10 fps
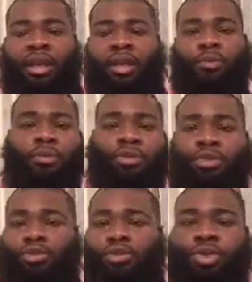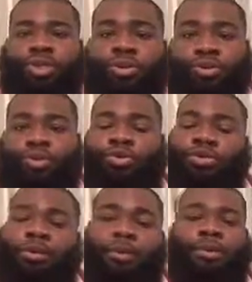in what you do, you
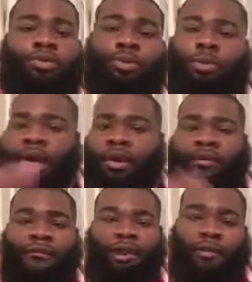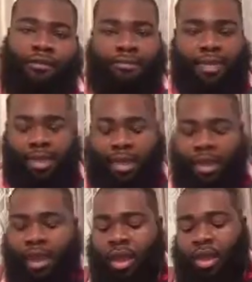should be able to do it without involving
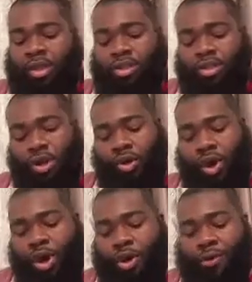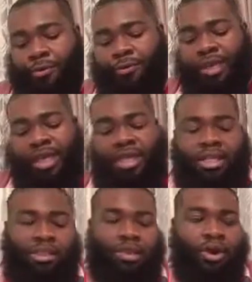me. So he
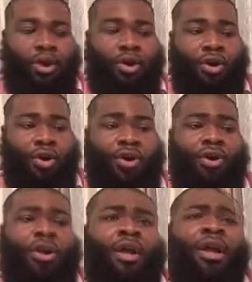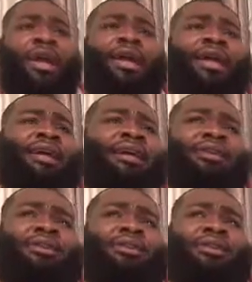gets a call
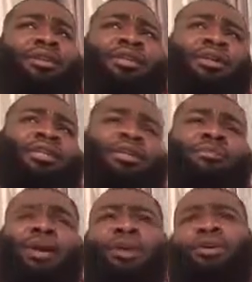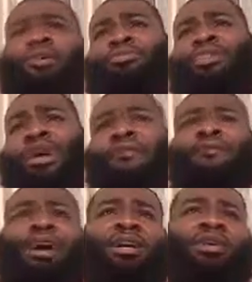and it's about him trying to
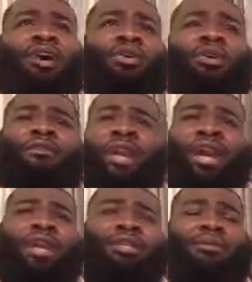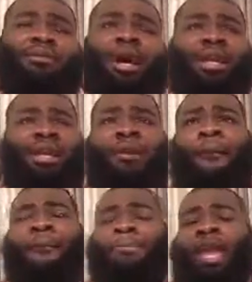find out if they had
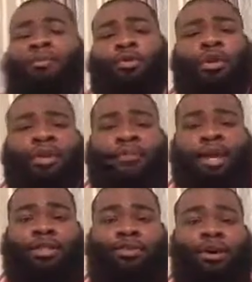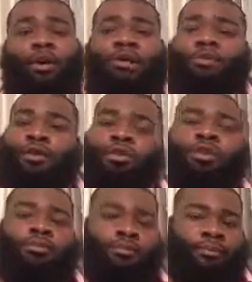somebody named Quita Maxwell. Of course,
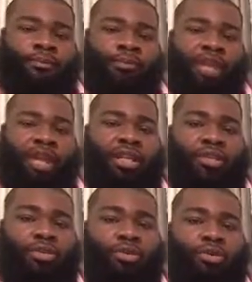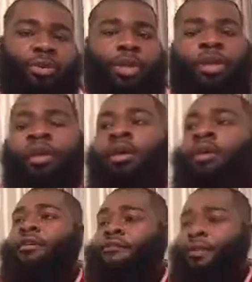Candace knows Quita
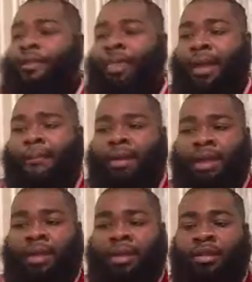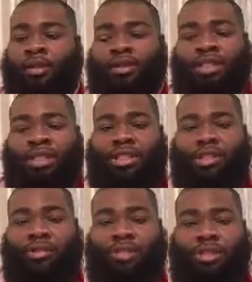from that band, Quincy's
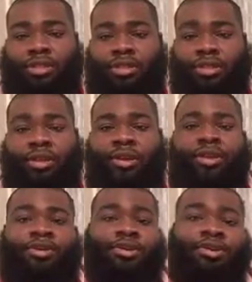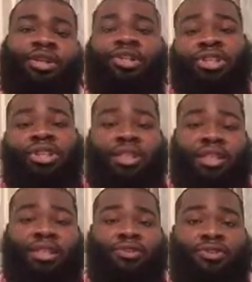little sister. So then she
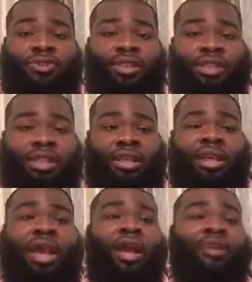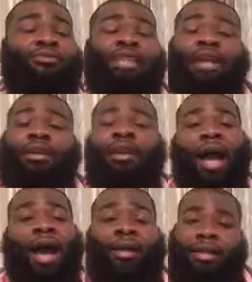gets interested and was like, look,
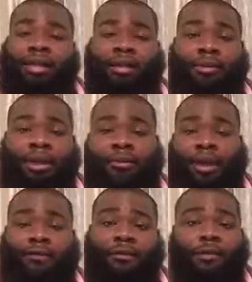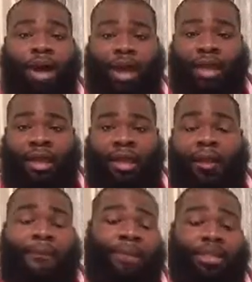I can get the money back from Wyatt,
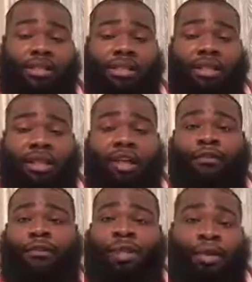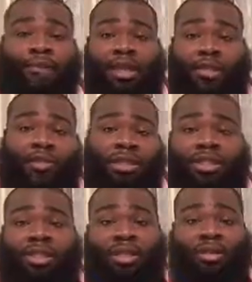basically, if you let me in on
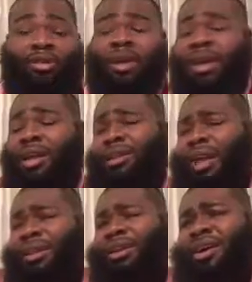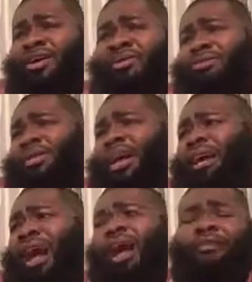this deal. He like, no,
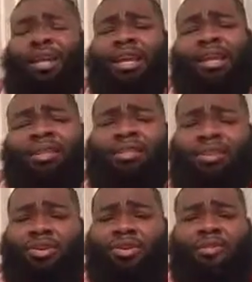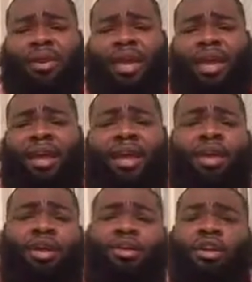like, I already got this deal in the bag.
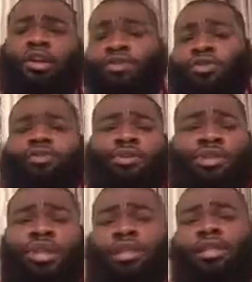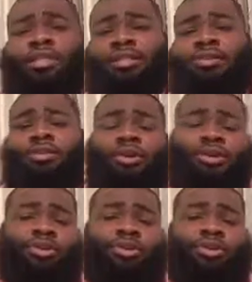Either you gonna take this deal